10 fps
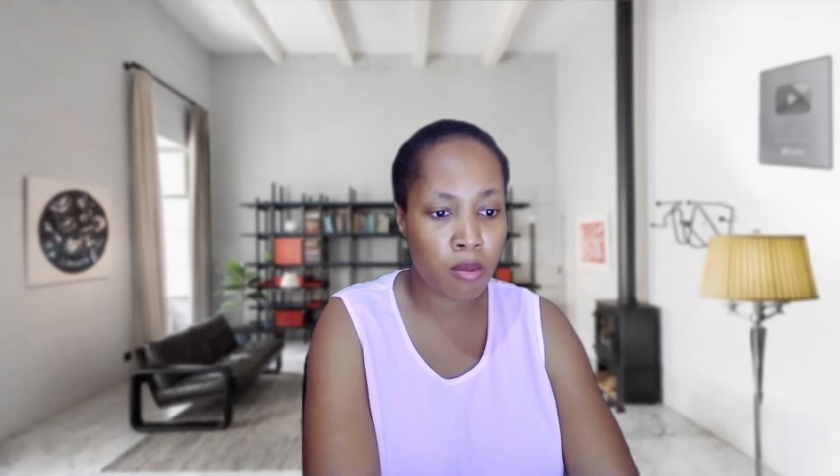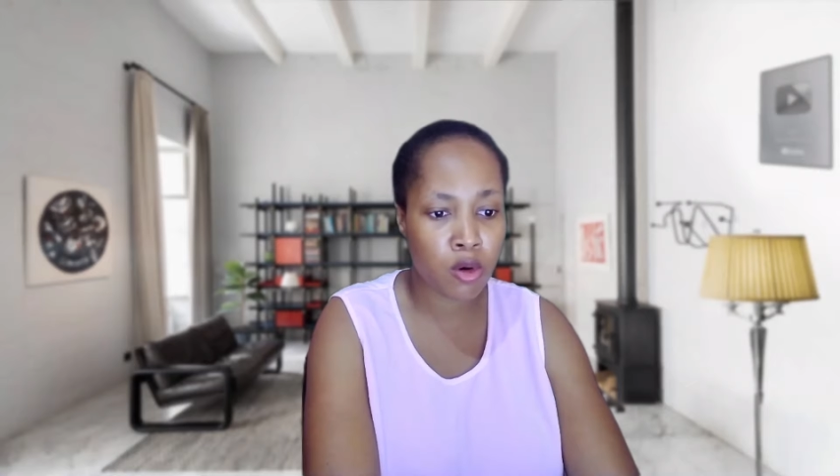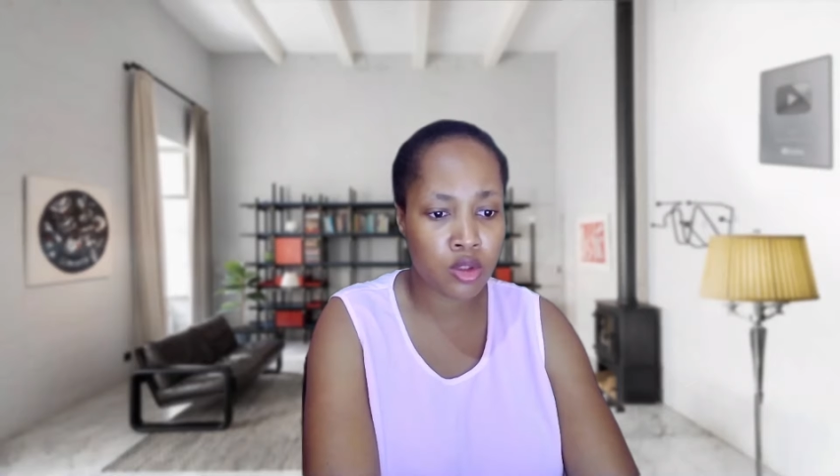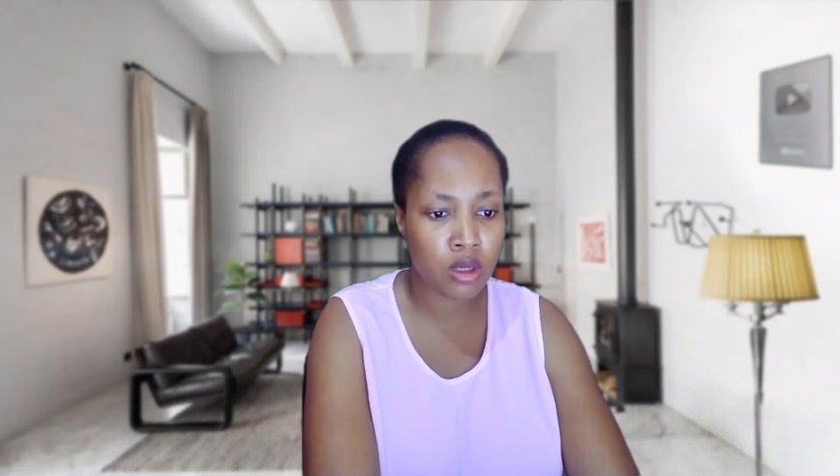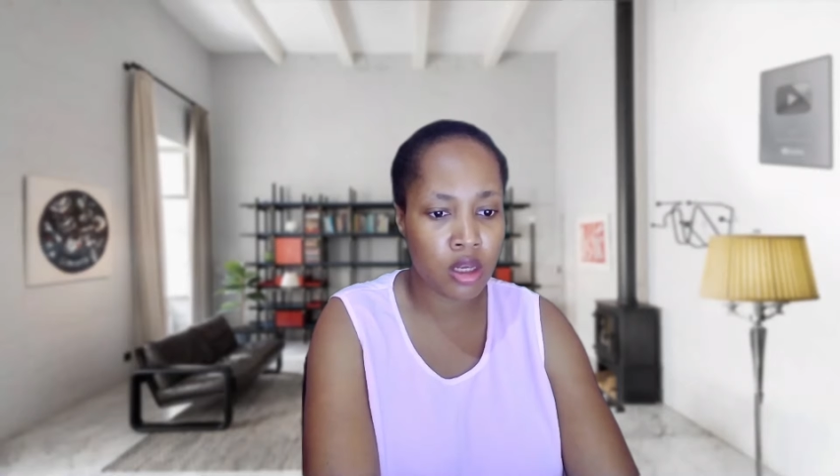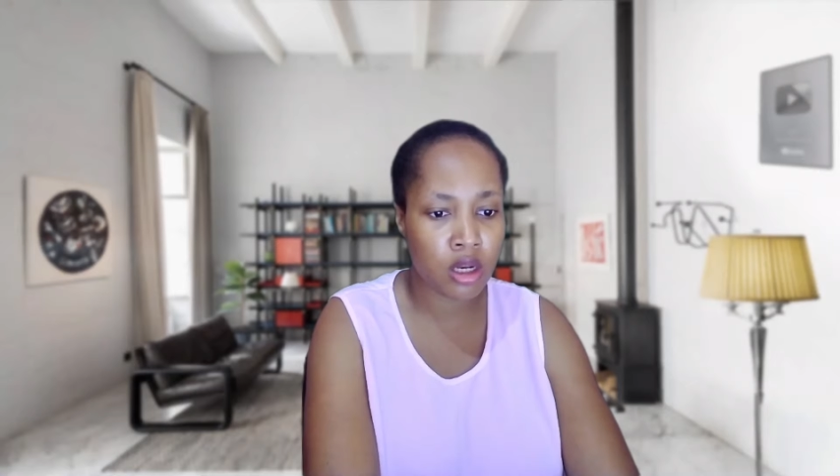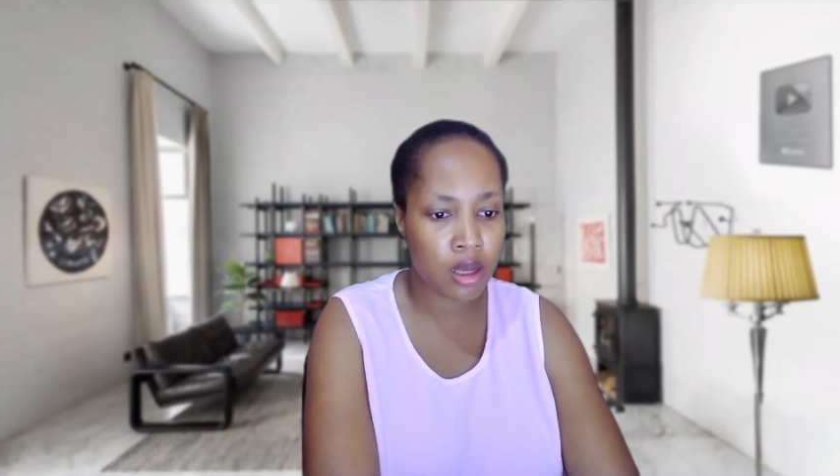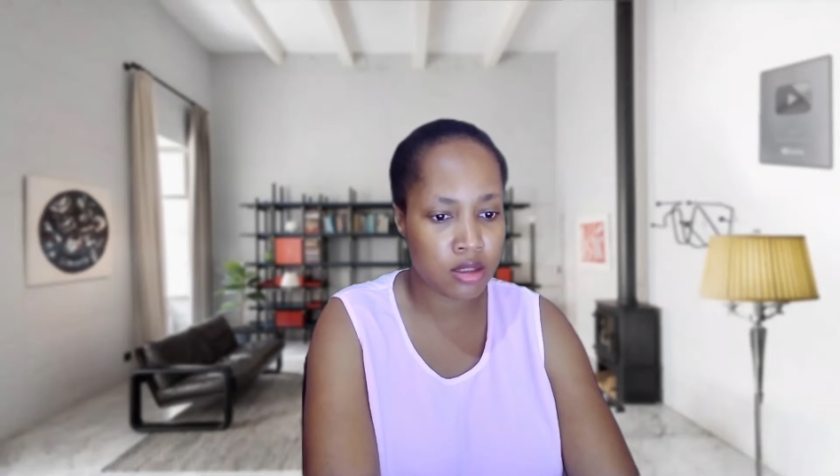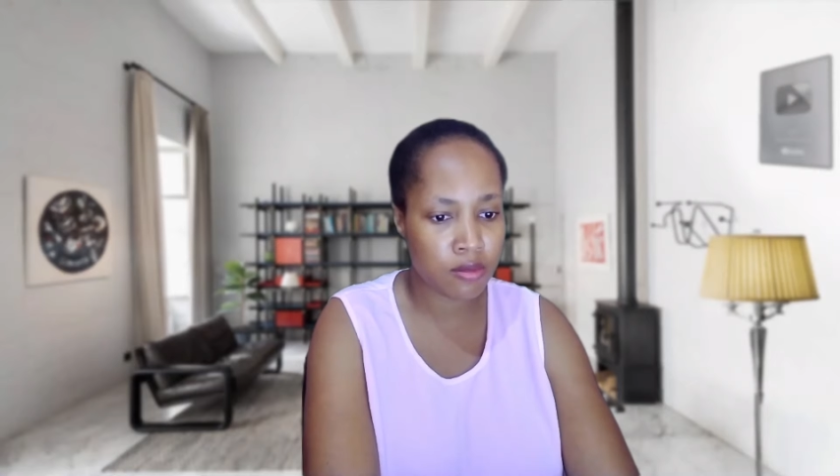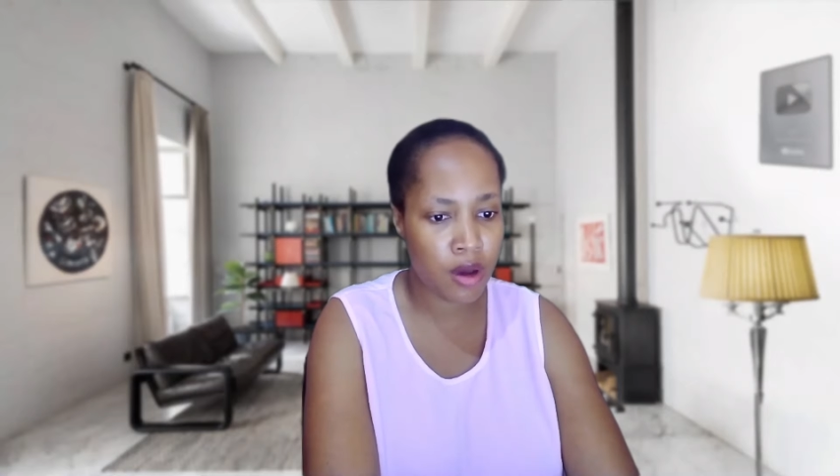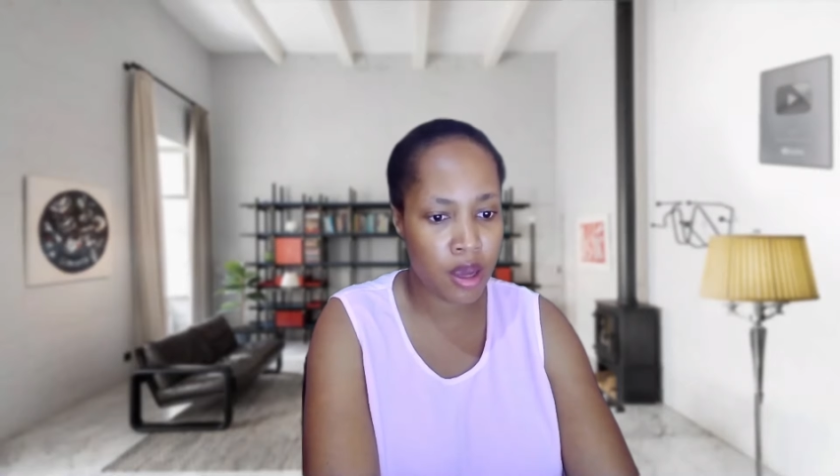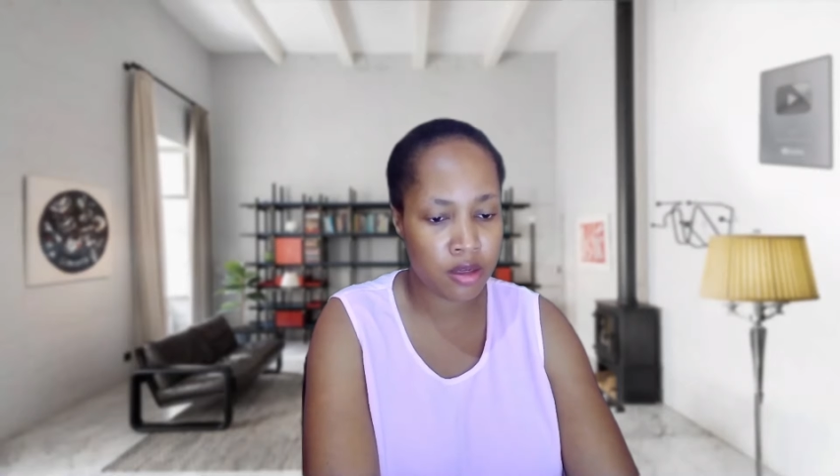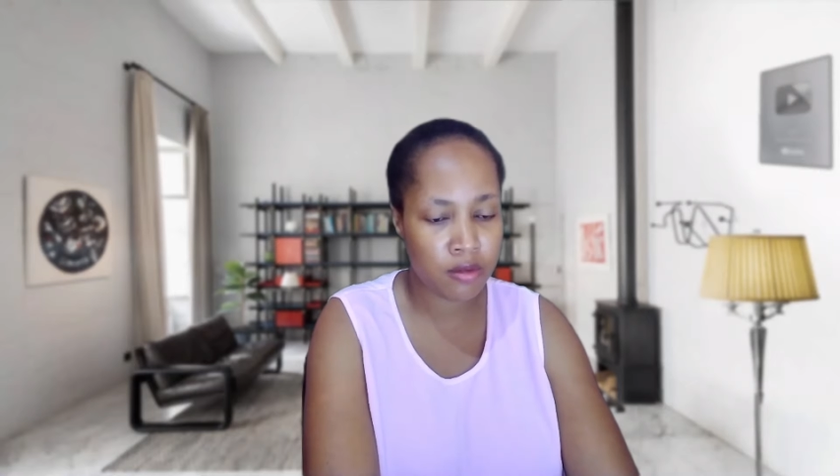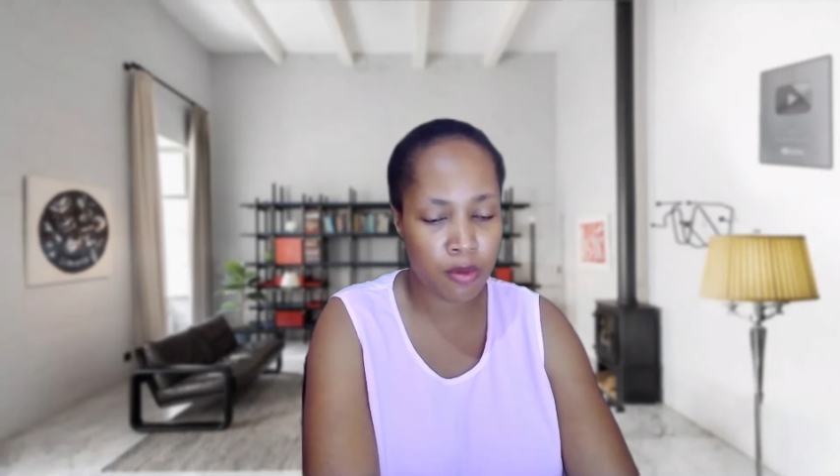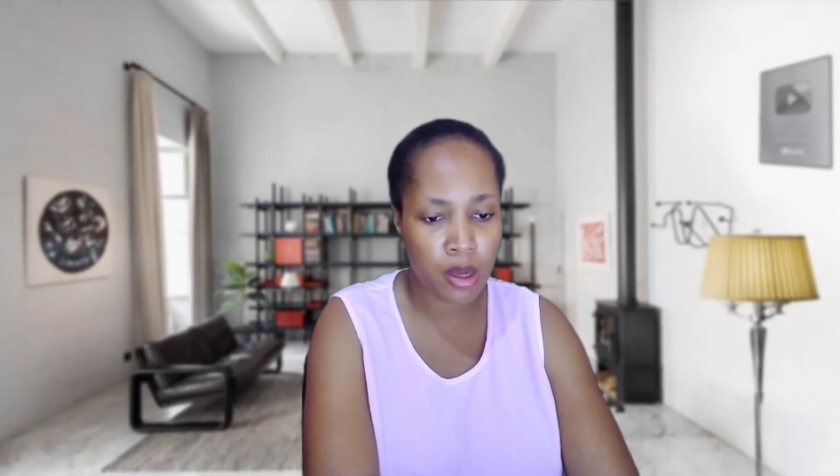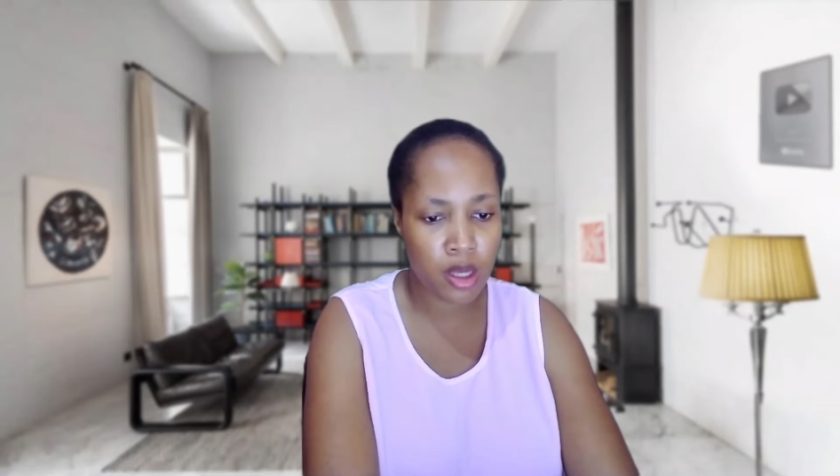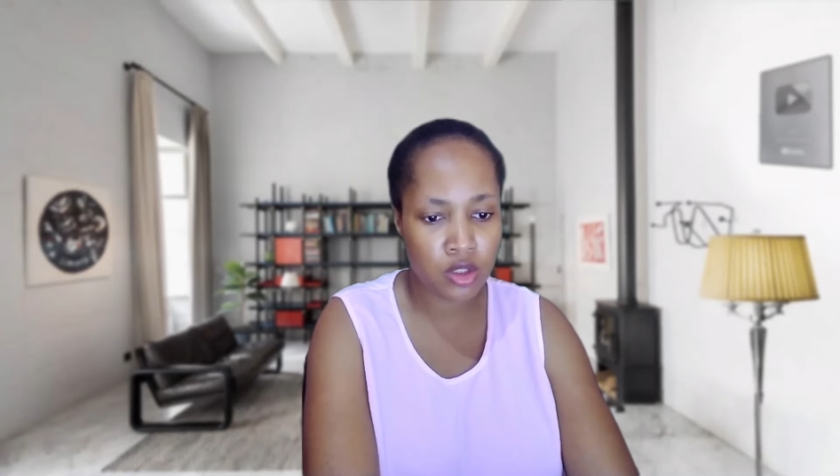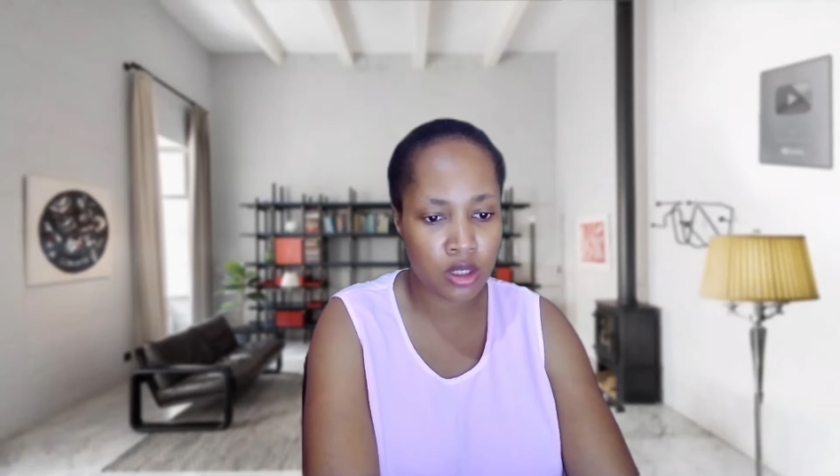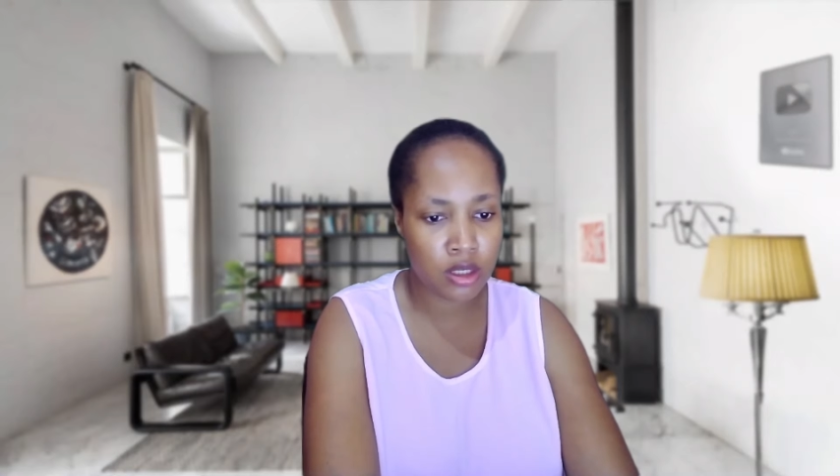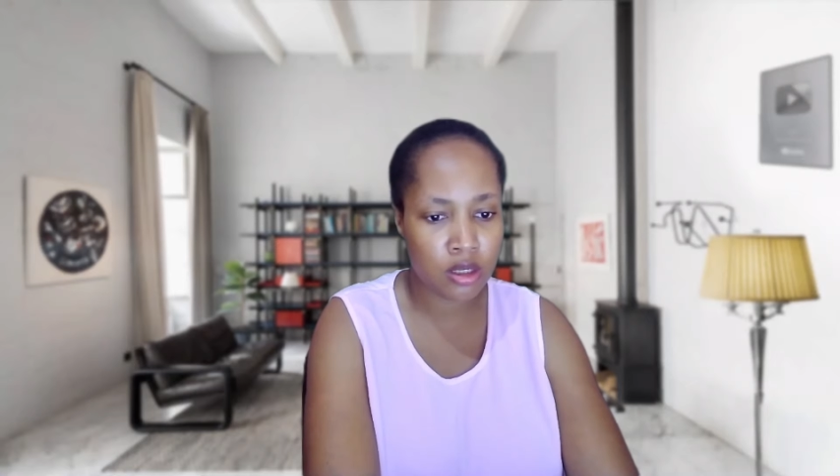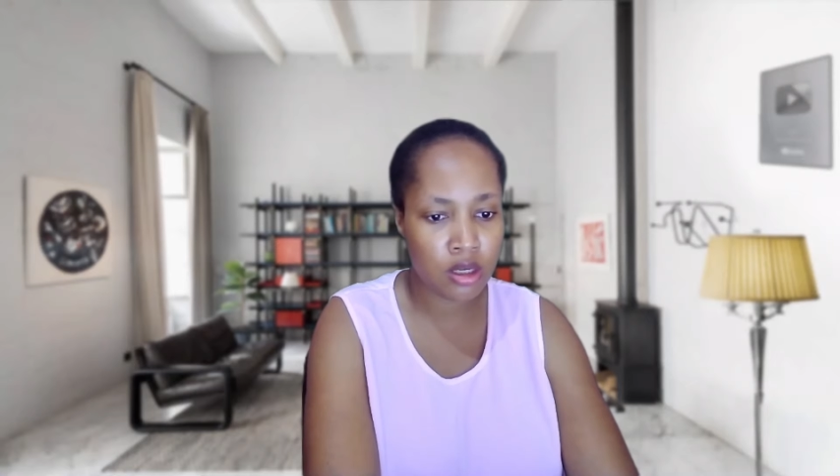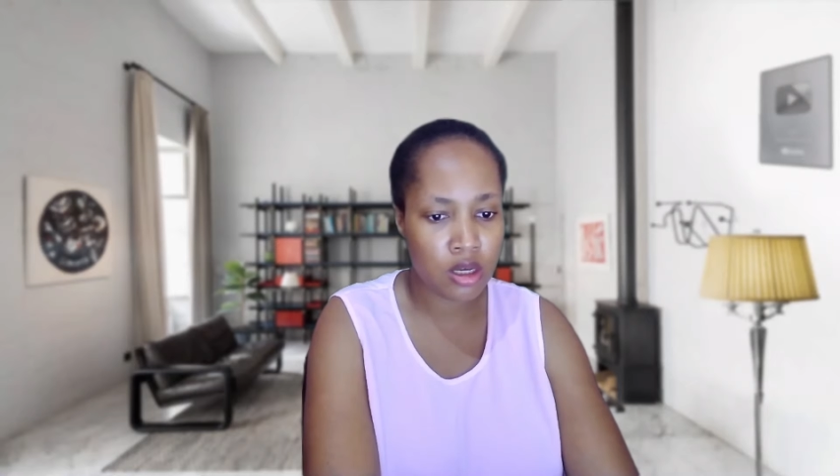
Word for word: commercially classified information.